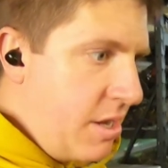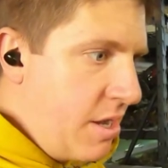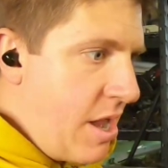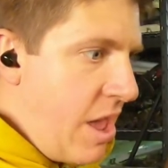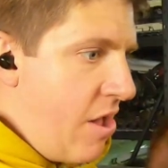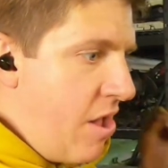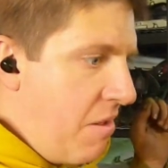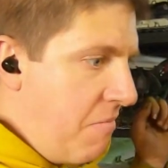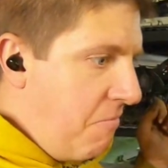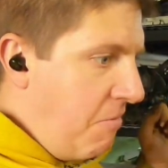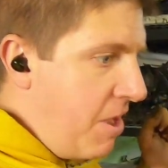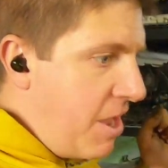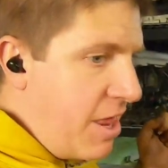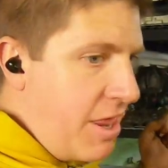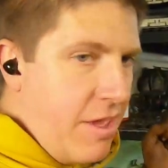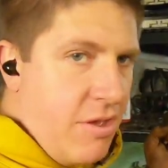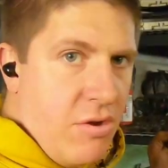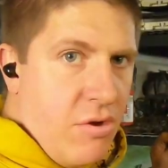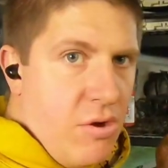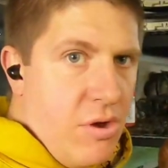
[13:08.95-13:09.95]
Now I'm
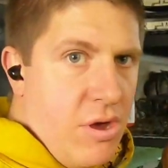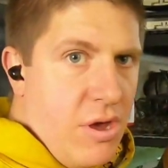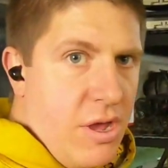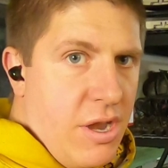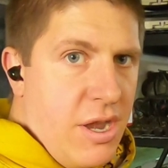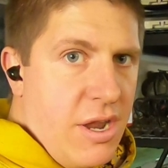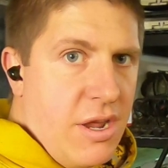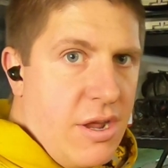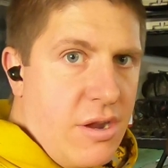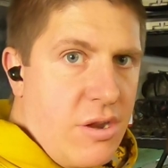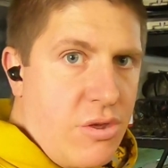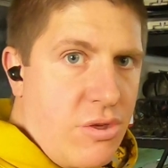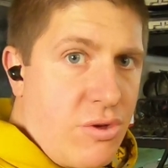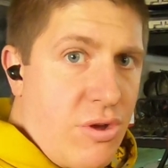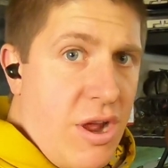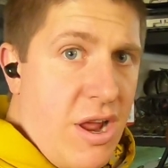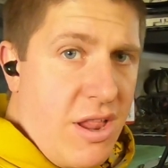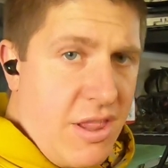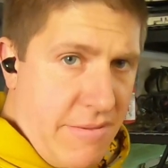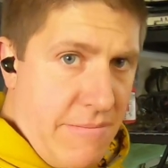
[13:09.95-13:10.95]
waiting on
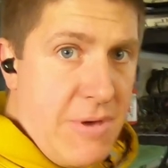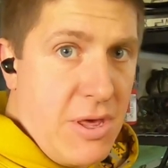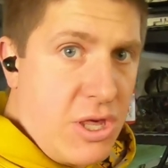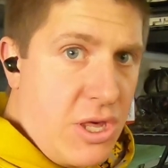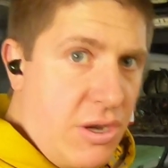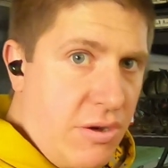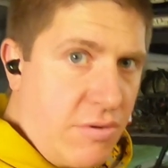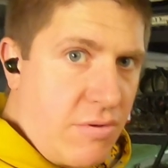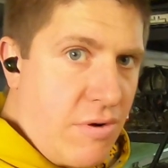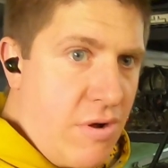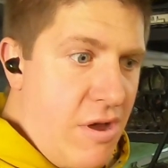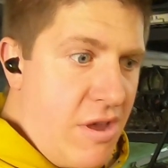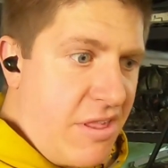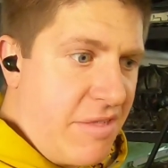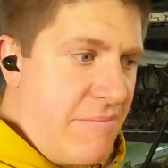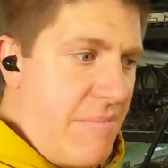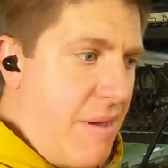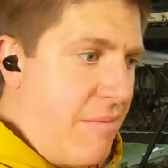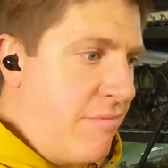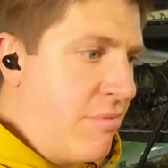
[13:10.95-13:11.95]
transmission
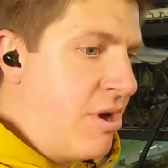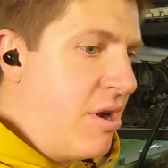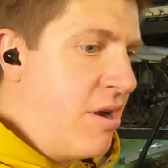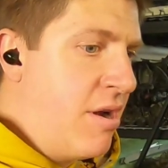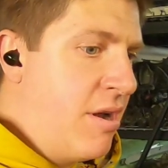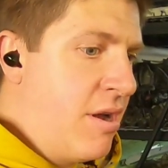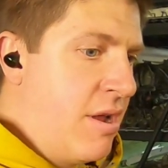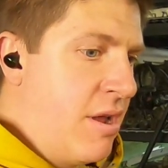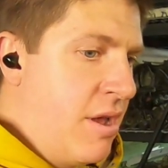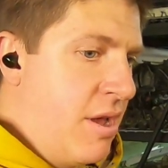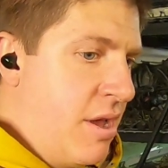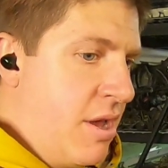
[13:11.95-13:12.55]
cross member